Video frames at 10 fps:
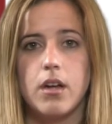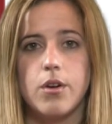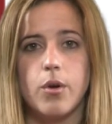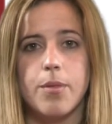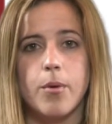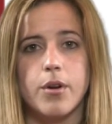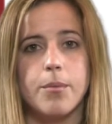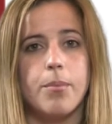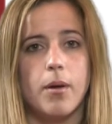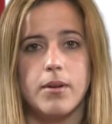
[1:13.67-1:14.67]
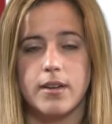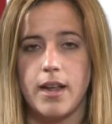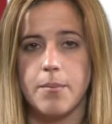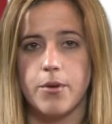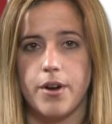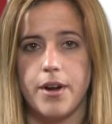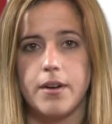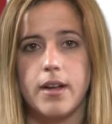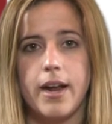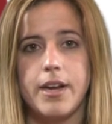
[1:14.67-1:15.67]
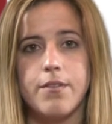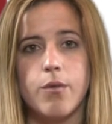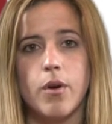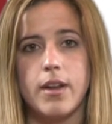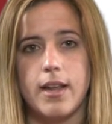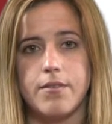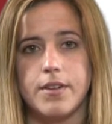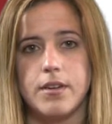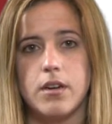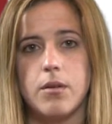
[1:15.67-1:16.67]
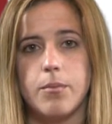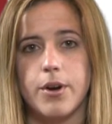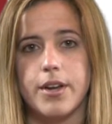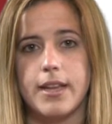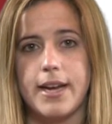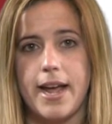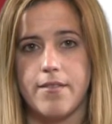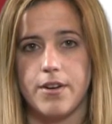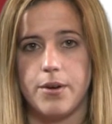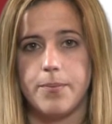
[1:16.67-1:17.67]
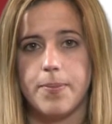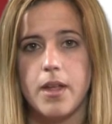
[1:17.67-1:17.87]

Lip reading: North Bergen Public Library, 8411 Bergen Line Avenue,